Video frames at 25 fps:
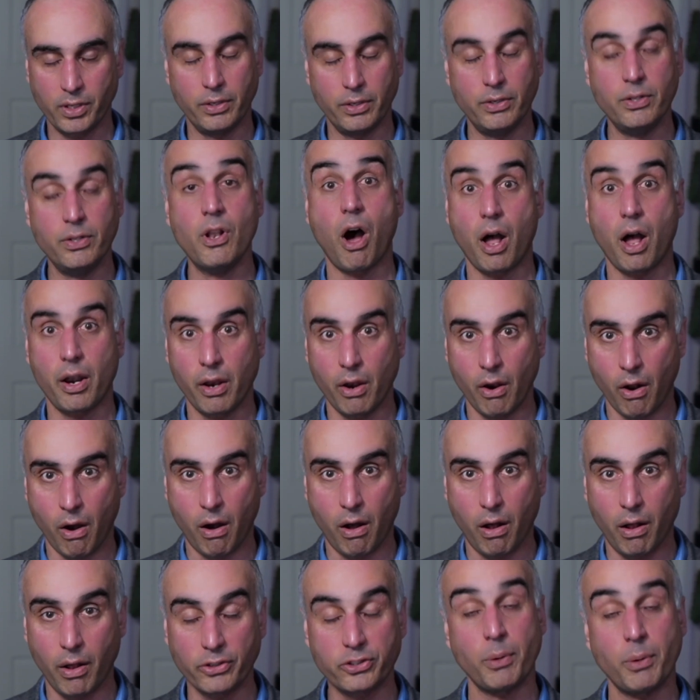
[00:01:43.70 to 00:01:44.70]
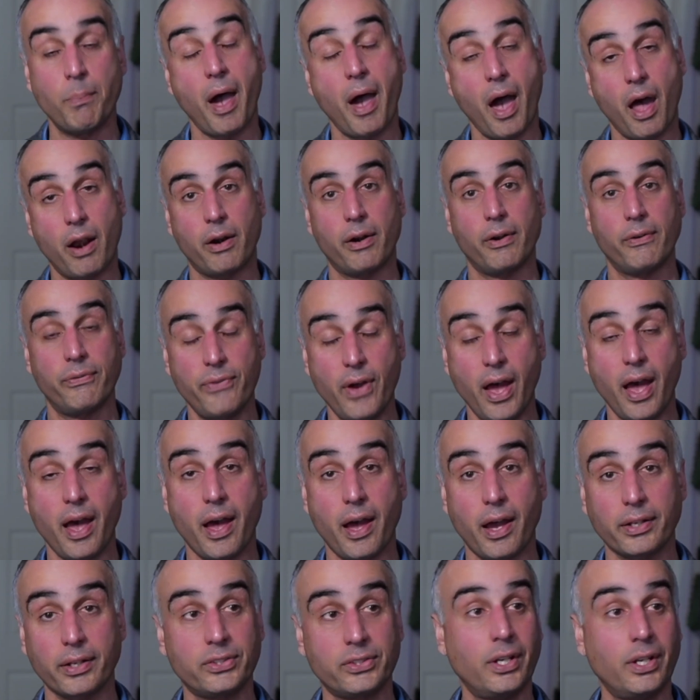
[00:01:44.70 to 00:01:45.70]
not at all. As a matter of
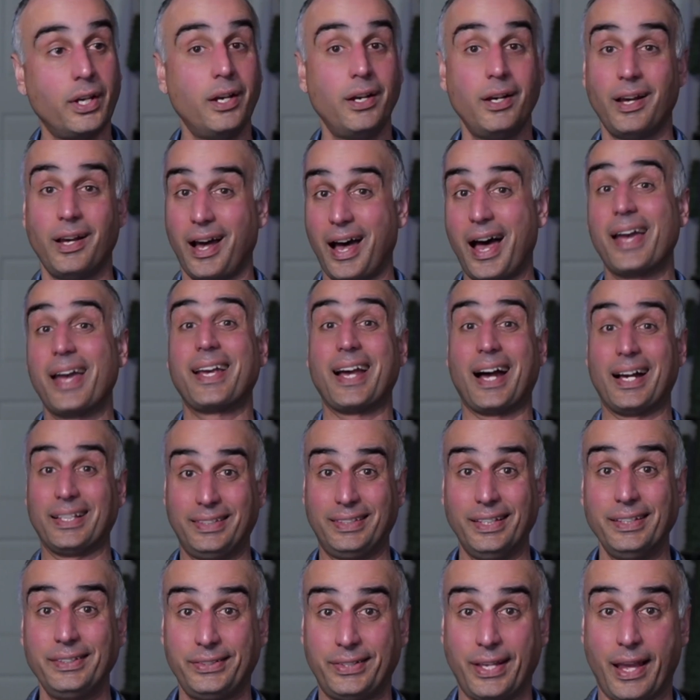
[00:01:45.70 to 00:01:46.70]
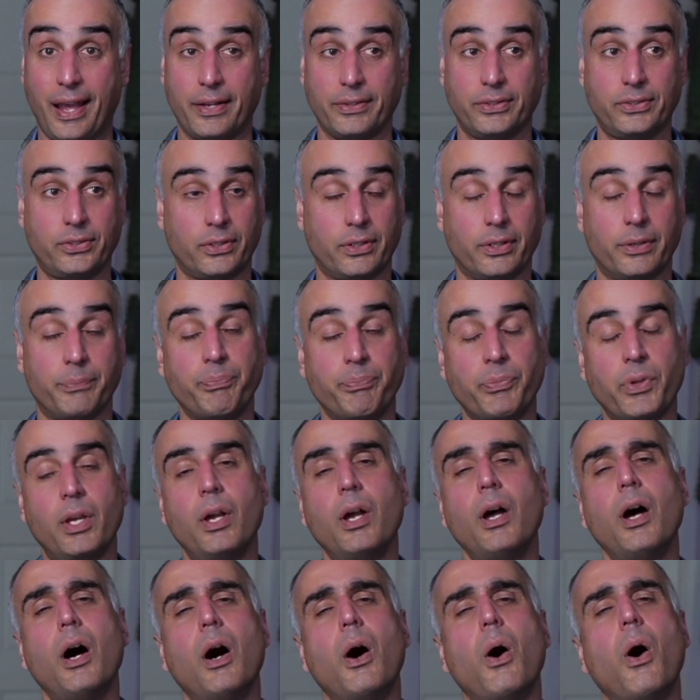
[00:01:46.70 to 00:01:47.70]
fact, I got this answer.
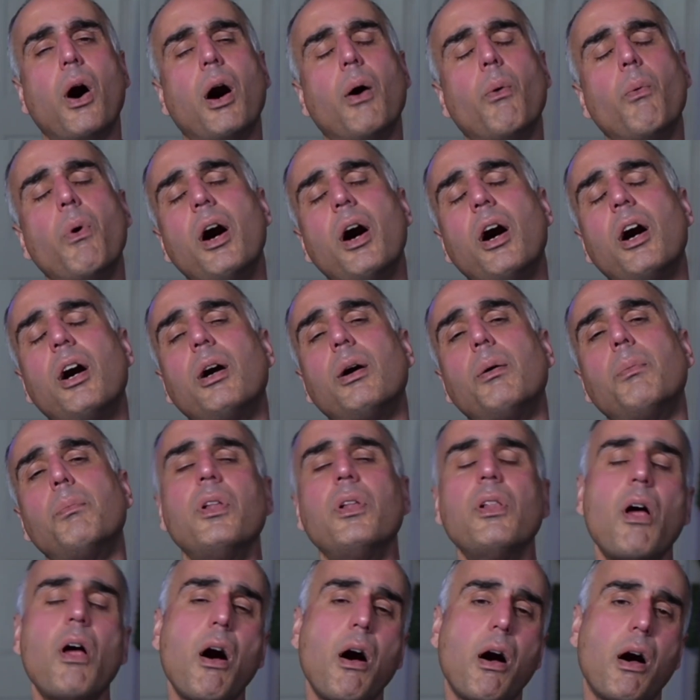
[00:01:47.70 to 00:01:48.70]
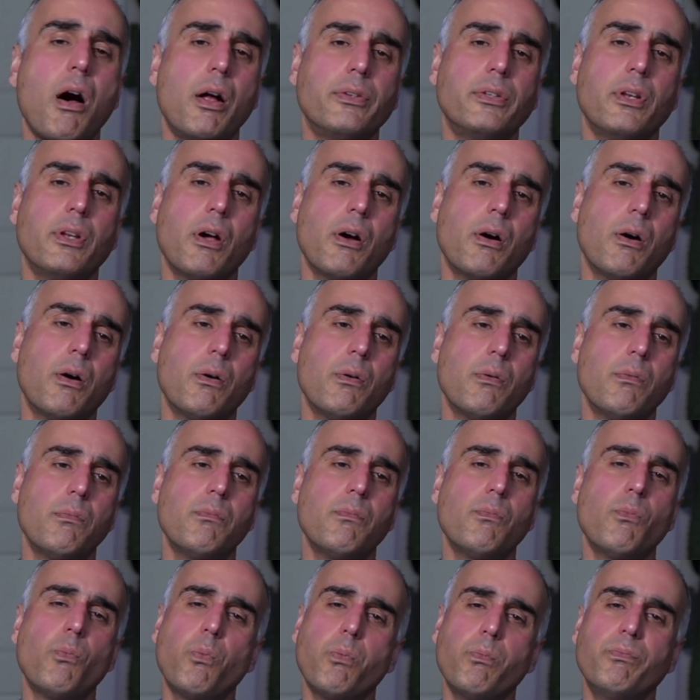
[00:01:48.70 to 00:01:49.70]
"Well, Milan,
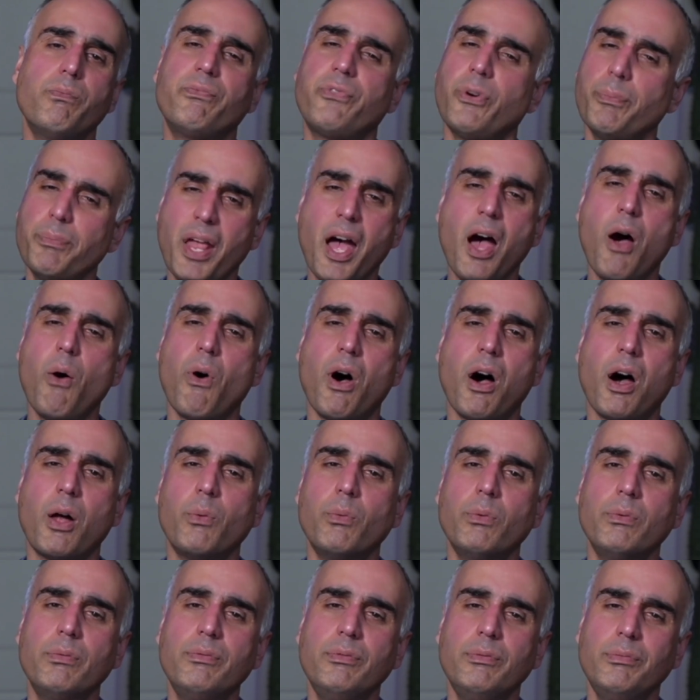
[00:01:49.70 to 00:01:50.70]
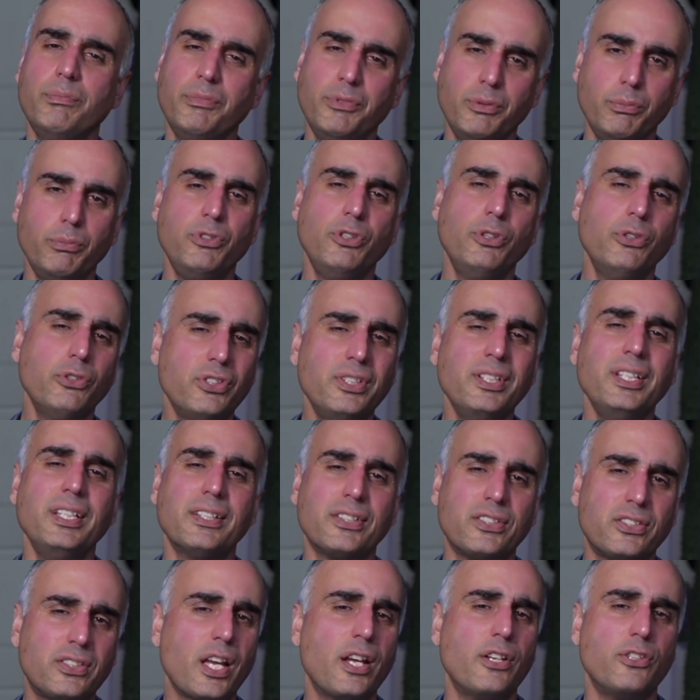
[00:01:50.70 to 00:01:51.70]
from now on, you just need
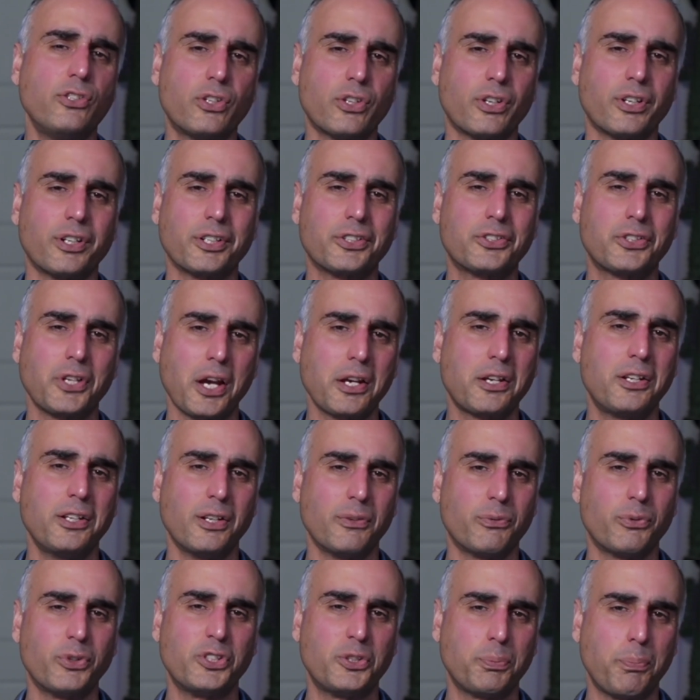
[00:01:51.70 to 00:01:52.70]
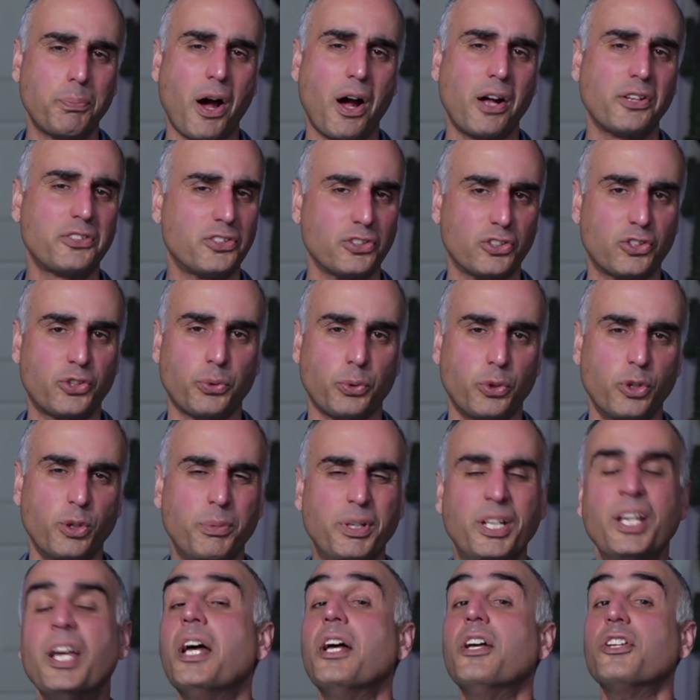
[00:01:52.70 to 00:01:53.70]
to send your executive responses through
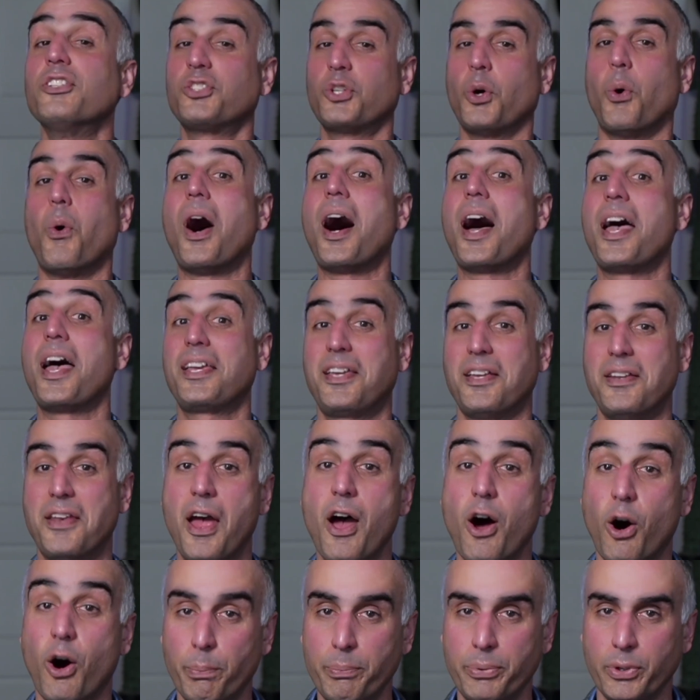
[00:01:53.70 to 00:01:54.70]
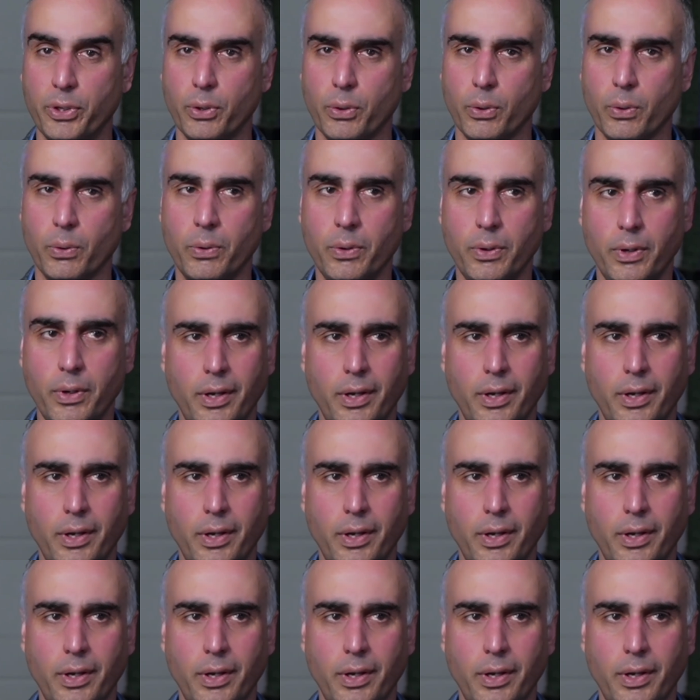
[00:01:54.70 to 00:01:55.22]
me so I can help you."